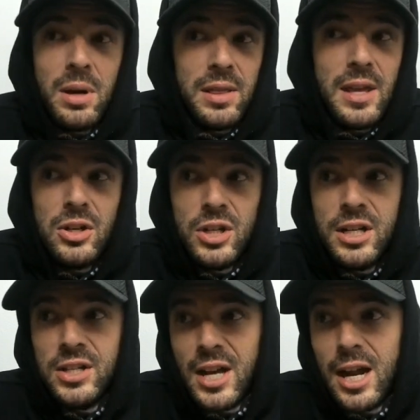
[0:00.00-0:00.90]
But then she
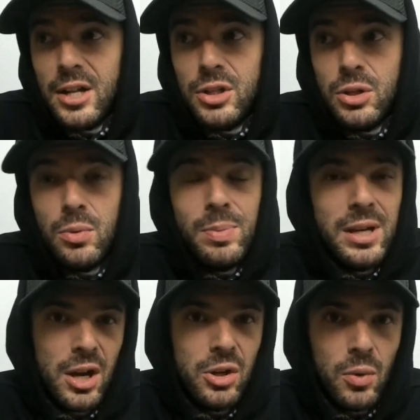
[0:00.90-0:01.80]
decided to
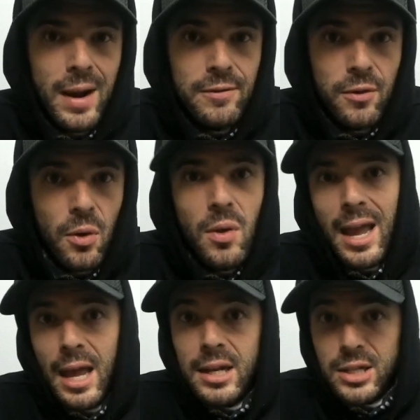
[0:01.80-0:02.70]
be ungrateful
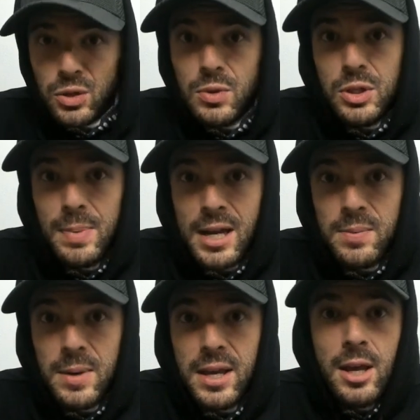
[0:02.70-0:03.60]
and
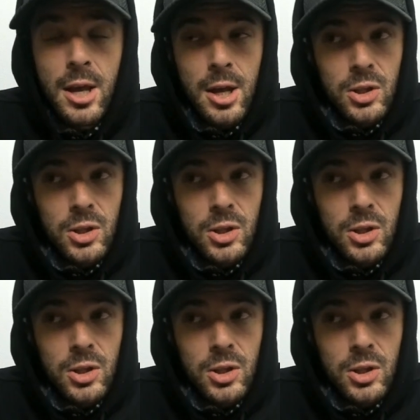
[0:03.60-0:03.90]
disrespect me.